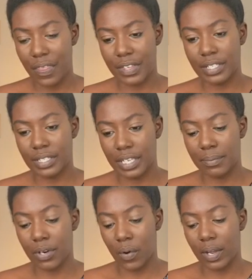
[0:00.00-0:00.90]
this deep
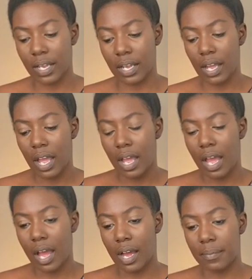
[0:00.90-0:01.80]
knowing.
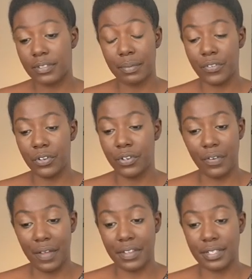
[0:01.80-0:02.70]
Some of you, you've
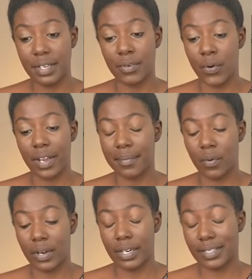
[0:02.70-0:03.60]
had this deep knowing about
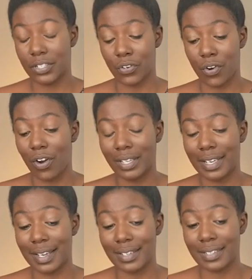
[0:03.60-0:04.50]
what it is that your
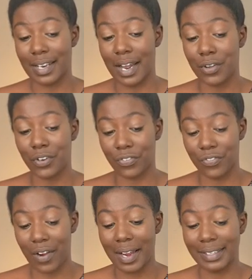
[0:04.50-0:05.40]
calling is, and now you're
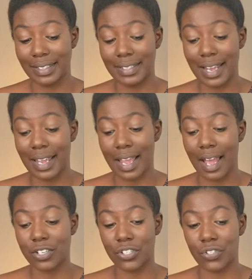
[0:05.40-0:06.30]
finally taking
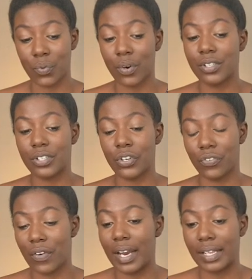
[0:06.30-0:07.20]
action towards it. You're
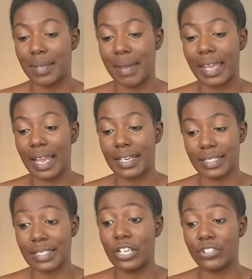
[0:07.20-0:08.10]
finally making a
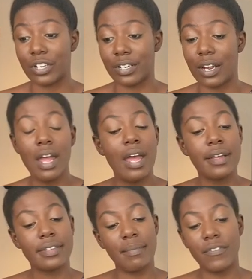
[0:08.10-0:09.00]
decision.
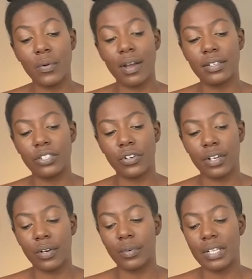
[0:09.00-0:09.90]
Some of you guys, you're
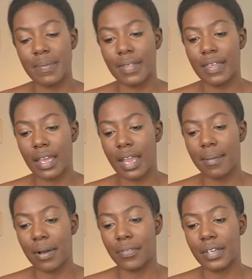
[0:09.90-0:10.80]
going to really be thinking
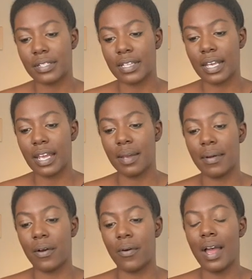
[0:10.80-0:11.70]
about this, thinking
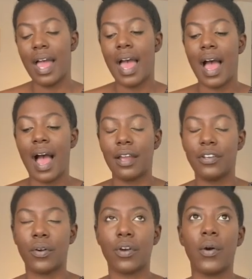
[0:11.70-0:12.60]
about,
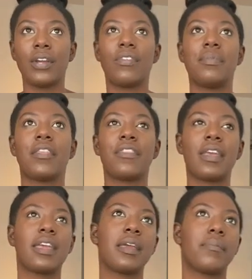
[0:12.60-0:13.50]
you know, going from the
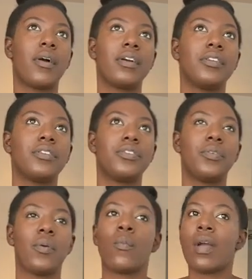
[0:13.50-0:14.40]
thinking part
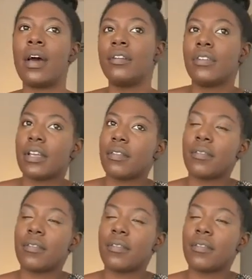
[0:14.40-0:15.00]
to kind of like,